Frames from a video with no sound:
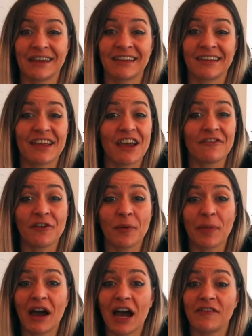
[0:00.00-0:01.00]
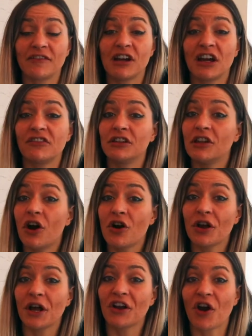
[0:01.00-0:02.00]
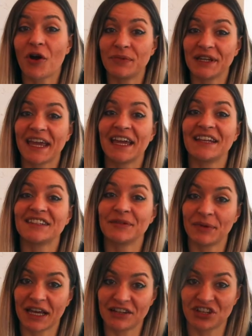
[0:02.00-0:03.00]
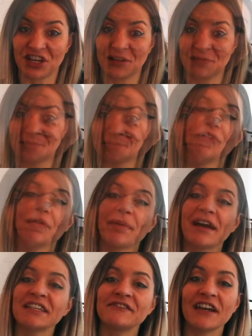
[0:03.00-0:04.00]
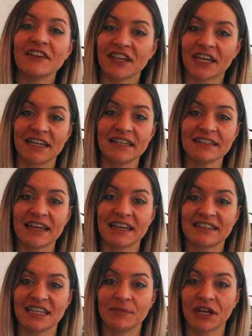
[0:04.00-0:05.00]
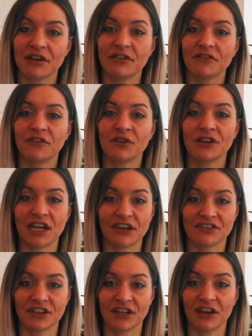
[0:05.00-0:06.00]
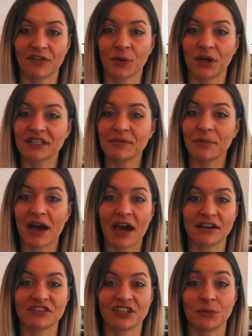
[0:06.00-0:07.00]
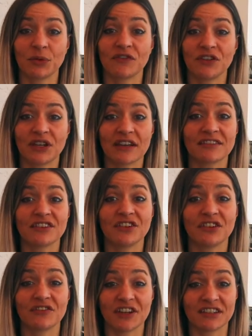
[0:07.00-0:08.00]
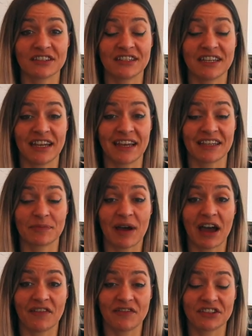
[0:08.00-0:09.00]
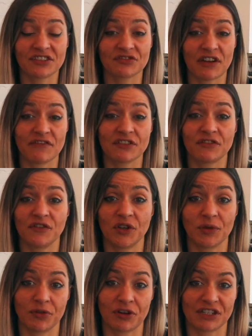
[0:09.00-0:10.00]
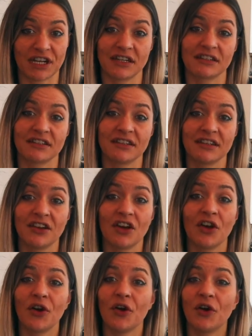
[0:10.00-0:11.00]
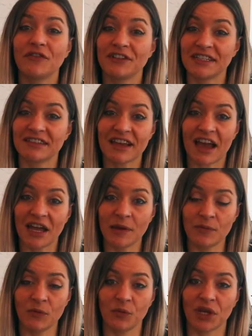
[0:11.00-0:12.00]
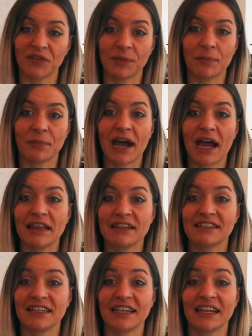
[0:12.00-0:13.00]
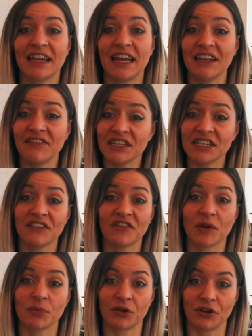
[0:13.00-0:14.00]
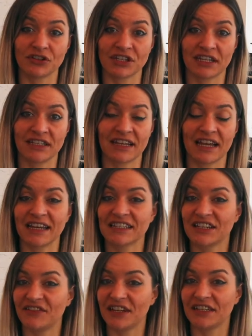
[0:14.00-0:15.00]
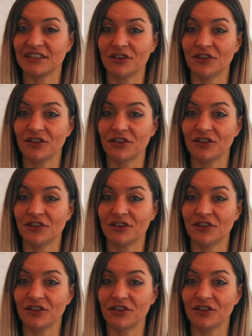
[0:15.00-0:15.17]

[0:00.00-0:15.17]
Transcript: It's therefore part of a rather long and complicated supply chain. Over the past five years, our team here at Food Nation have worked in partnership with Newcastle University as part of the Strength2Food project. Over this time, we've been piloting innovative approaches and activities